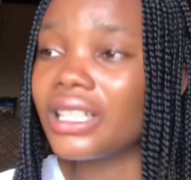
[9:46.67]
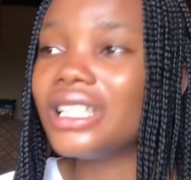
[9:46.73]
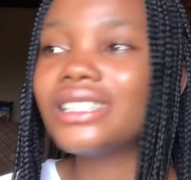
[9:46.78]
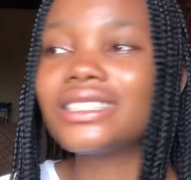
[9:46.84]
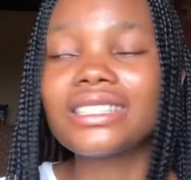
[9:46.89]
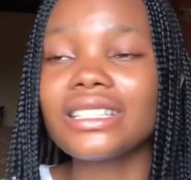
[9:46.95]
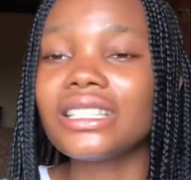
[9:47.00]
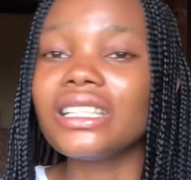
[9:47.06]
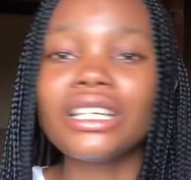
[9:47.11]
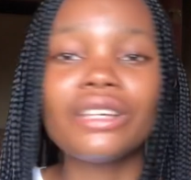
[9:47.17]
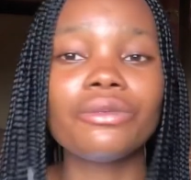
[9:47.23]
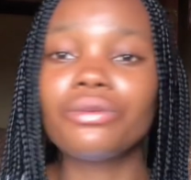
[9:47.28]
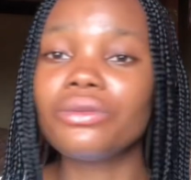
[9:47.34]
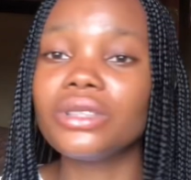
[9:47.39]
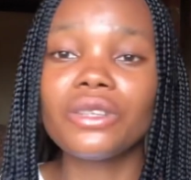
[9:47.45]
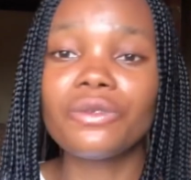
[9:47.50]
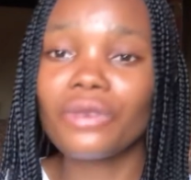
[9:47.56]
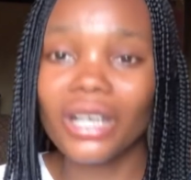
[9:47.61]
See,
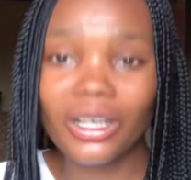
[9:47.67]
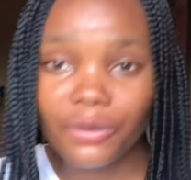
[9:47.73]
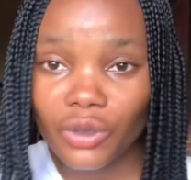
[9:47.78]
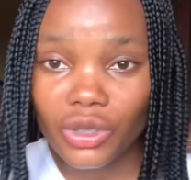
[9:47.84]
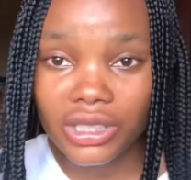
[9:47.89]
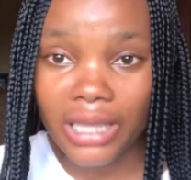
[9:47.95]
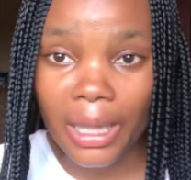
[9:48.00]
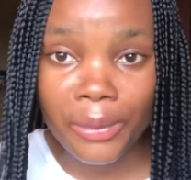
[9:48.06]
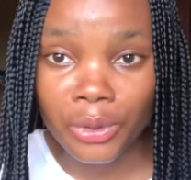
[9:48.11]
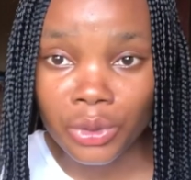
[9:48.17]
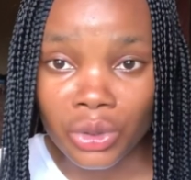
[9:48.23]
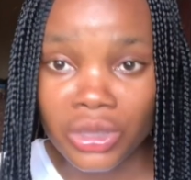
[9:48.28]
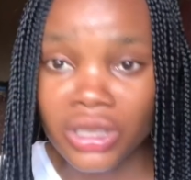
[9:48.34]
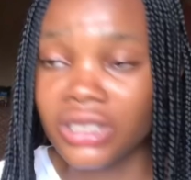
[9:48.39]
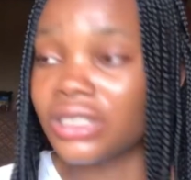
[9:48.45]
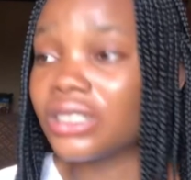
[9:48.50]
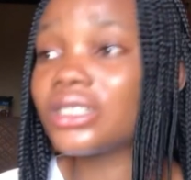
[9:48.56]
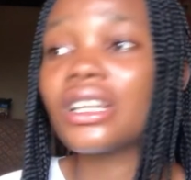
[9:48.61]
if the very first time you
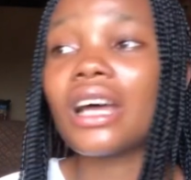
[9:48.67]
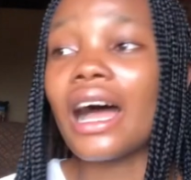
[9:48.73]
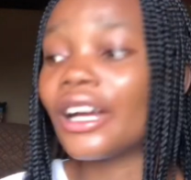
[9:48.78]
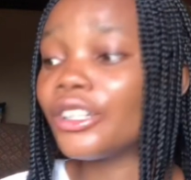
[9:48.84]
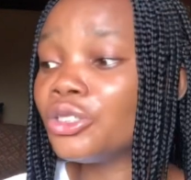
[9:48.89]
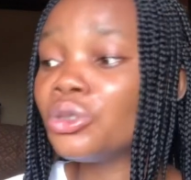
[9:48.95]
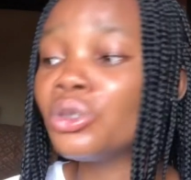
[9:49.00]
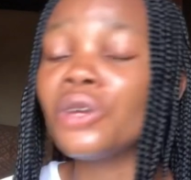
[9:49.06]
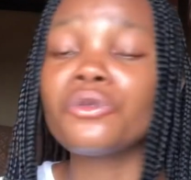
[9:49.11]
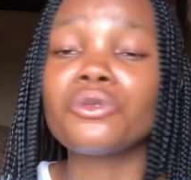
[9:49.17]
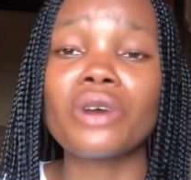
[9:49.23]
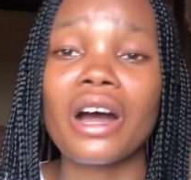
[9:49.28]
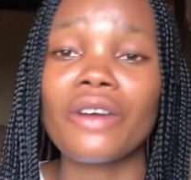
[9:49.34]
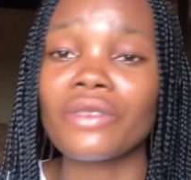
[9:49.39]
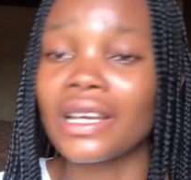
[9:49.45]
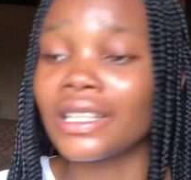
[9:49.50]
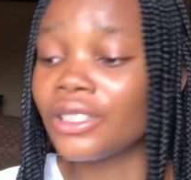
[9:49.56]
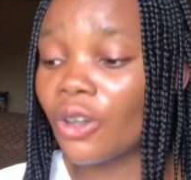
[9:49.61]
notice it and you don't even
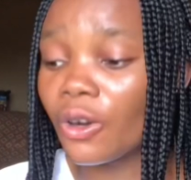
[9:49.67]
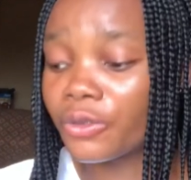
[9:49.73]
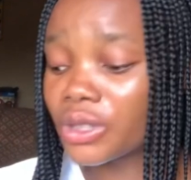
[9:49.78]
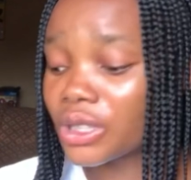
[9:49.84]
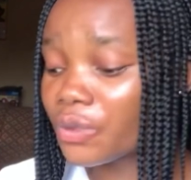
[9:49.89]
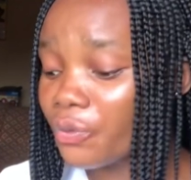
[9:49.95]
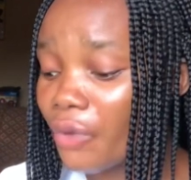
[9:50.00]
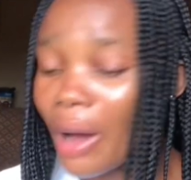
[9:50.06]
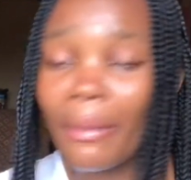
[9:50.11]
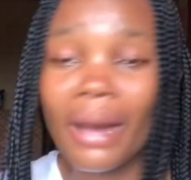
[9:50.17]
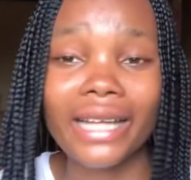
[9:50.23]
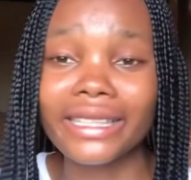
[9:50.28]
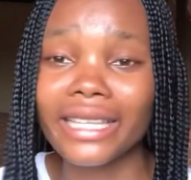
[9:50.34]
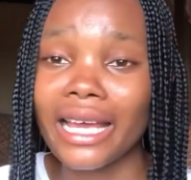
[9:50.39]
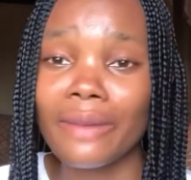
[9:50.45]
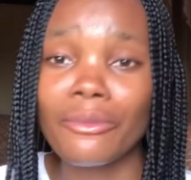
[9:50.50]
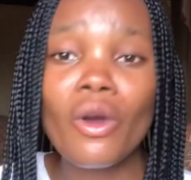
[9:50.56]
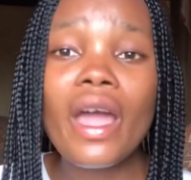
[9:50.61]
have any of this
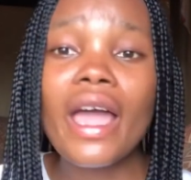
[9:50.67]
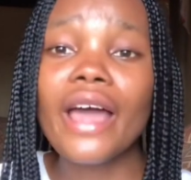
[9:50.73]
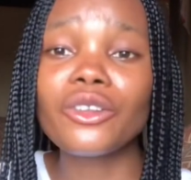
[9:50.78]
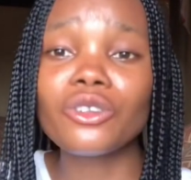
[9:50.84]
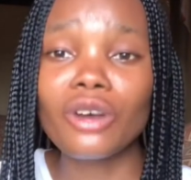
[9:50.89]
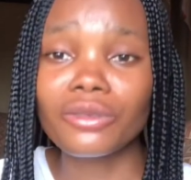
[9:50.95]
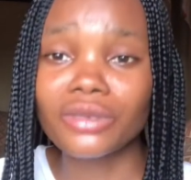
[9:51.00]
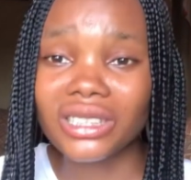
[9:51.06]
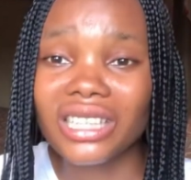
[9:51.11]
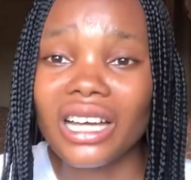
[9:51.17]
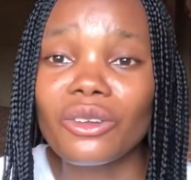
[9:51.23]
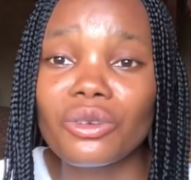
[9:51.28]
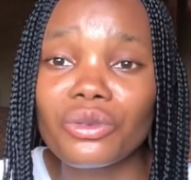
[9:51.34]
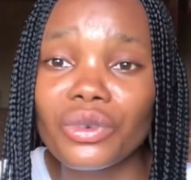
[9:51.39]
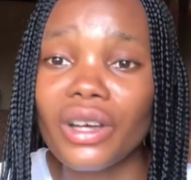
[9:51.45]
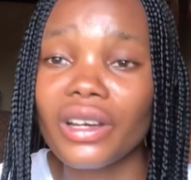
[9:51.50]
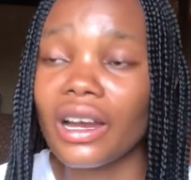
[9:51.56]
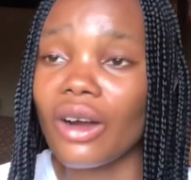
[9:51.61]
Pharmaderm, any of this
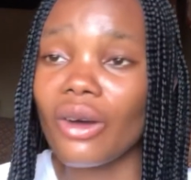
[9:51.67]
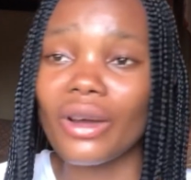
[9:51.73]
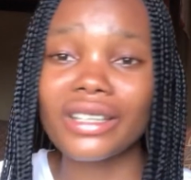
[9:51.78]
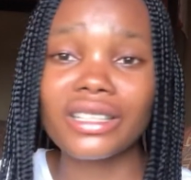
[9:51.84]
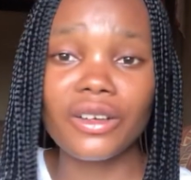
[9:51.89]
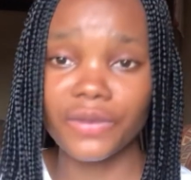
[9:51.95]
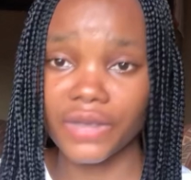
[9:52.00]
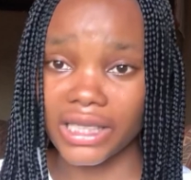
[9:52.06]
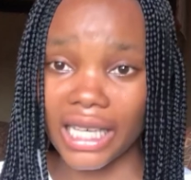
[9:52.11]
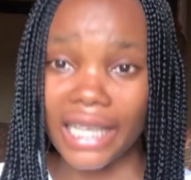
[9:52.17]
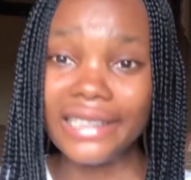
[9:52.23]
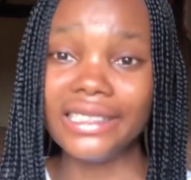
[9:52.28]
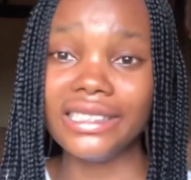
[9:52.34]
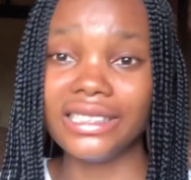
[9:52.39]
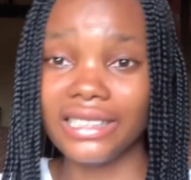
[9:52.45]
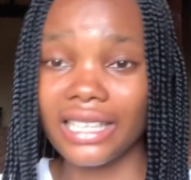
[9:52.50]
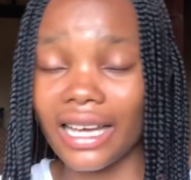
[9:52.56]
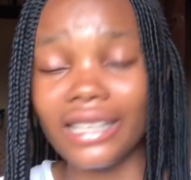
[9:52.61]
aloe vera or any of this
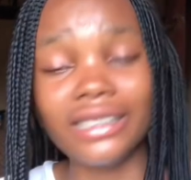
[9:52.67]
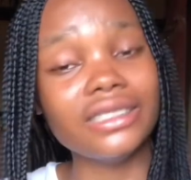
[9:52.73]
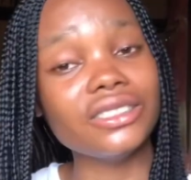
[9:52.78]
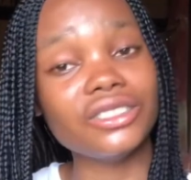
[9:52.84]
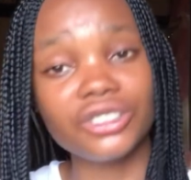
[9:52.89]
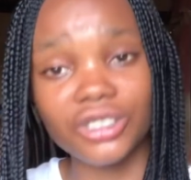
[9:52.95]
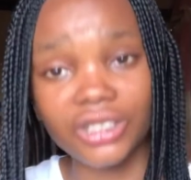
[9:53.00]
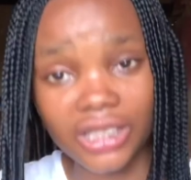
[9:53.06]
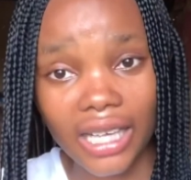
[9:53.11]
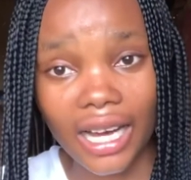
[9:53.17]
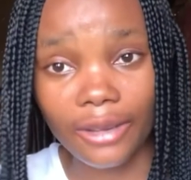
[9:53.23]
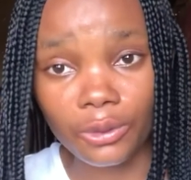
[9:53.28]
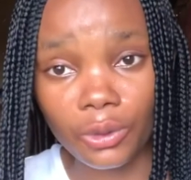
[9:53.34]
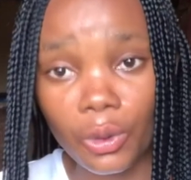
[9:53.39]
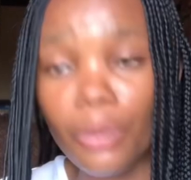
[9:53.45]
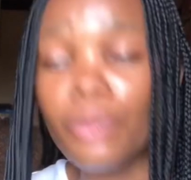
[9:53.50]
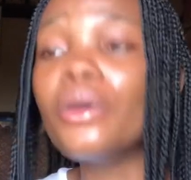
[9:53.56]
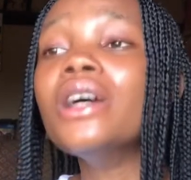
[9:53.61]
NDG at
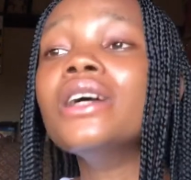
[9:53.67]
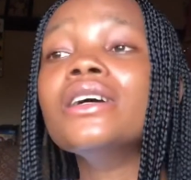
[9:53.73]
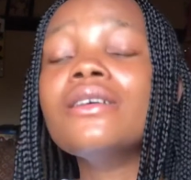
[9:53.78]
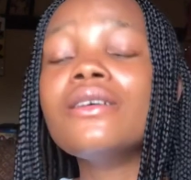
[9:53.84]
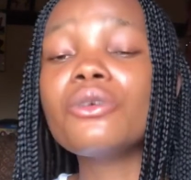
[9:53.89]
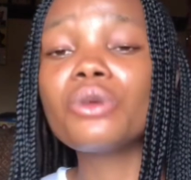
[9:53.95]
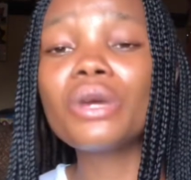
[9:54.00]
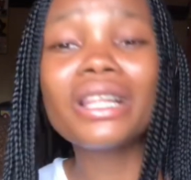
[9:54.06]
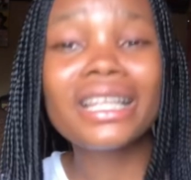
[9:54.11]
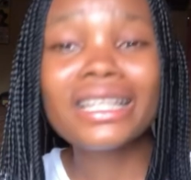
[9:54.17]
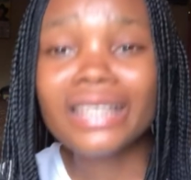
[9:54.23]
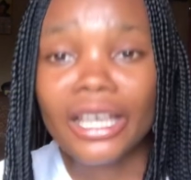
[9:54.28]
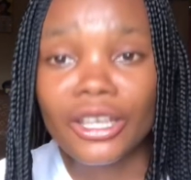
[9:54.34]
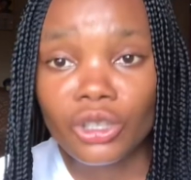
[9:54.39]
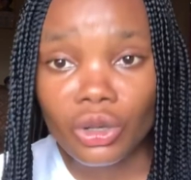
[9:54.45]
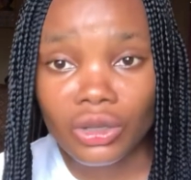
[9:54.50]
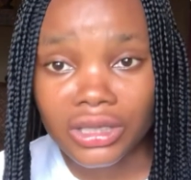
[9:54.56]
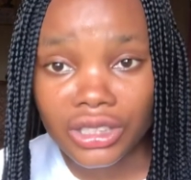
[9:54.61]
home, quickly
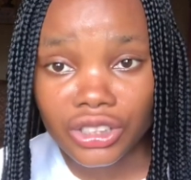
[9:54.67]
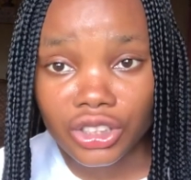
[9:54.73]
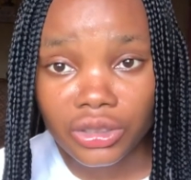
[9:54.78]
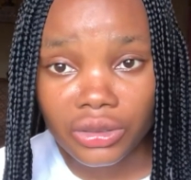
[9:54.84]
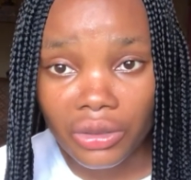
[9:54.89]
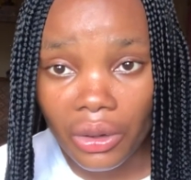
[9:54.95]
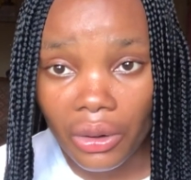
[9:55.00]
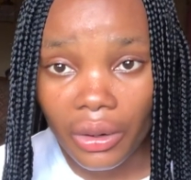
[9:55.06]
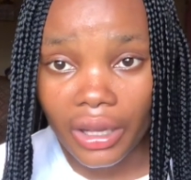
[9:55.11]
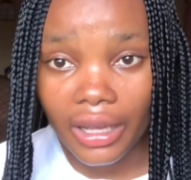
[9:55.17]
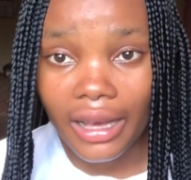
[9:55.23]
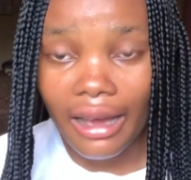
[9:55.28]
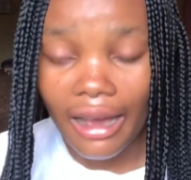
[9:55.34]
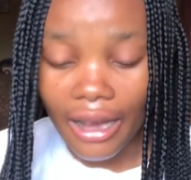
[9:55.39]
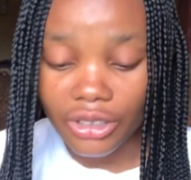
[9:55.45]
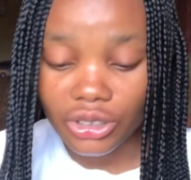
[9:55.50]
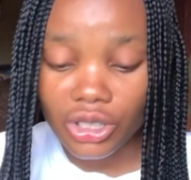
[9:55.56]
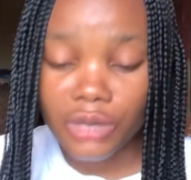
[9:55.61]
take your tea tree oil
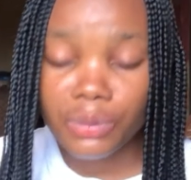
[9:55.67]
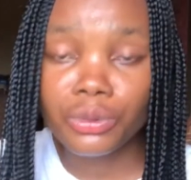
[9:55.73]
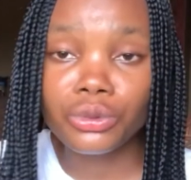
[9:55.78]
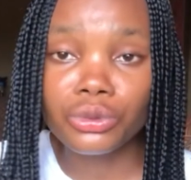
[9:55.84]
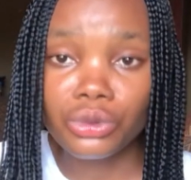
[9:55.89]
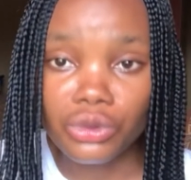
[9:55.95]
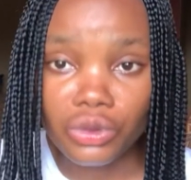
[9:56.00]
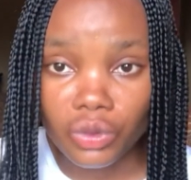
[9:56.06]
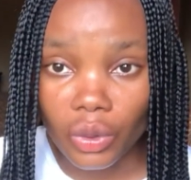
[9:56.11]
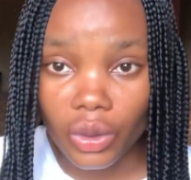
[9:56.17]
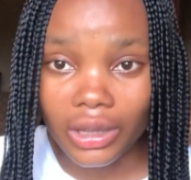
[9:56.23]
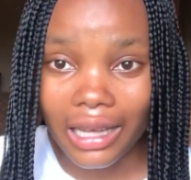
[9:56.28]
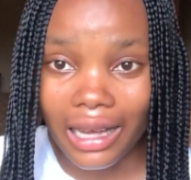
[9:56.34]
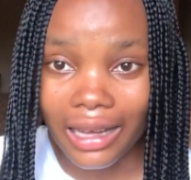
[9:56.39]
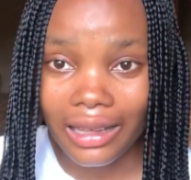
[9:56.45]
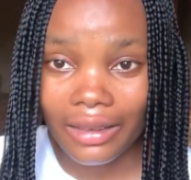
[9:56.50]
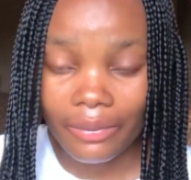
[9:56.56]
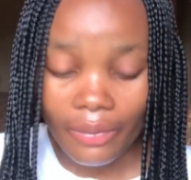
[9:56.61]
and just put rose
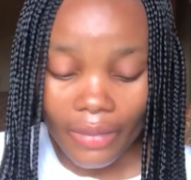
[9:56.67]
water.